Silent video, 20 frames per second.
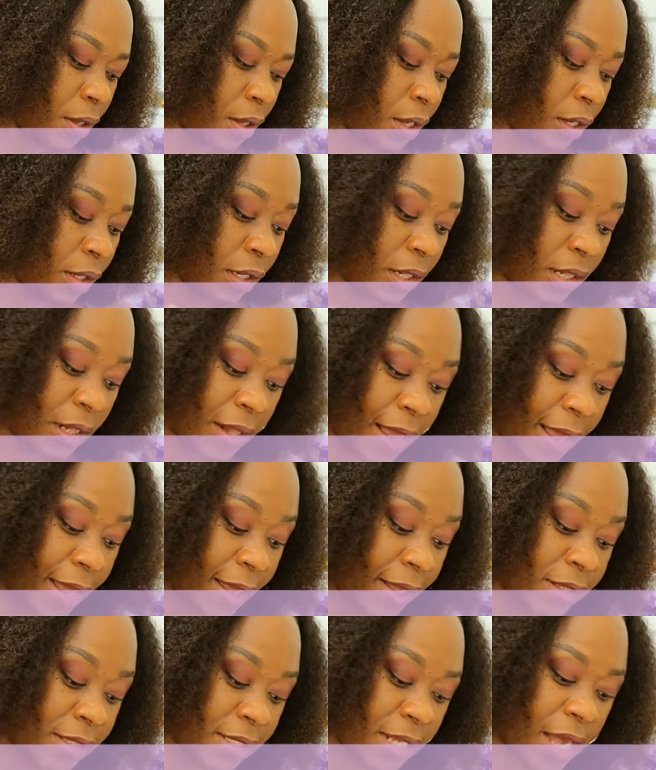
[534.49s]
a
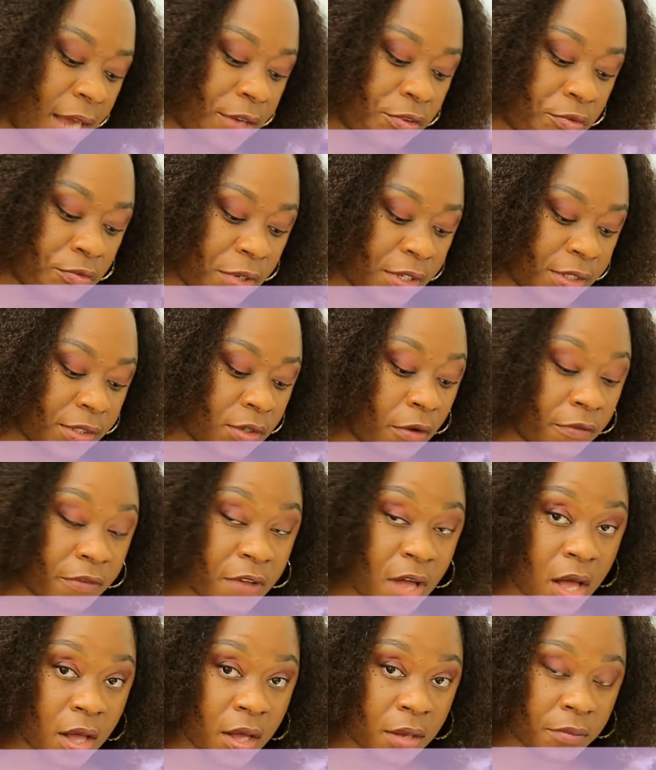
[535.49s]
client at risk of
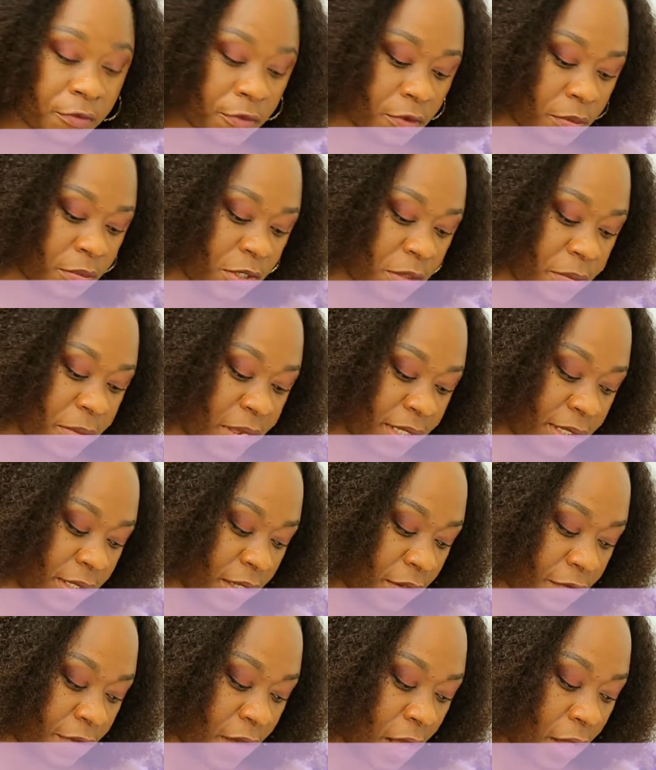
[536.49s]
harm from
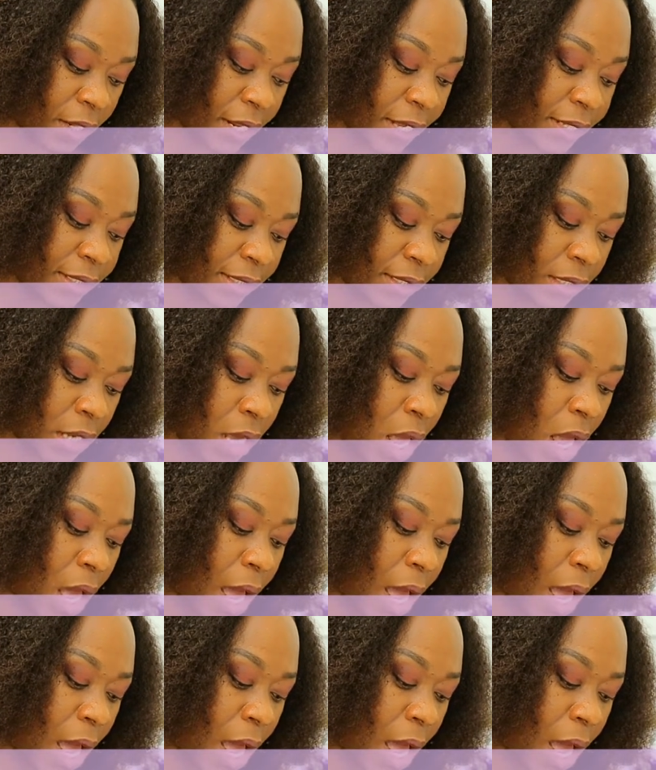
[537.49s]
domestic violence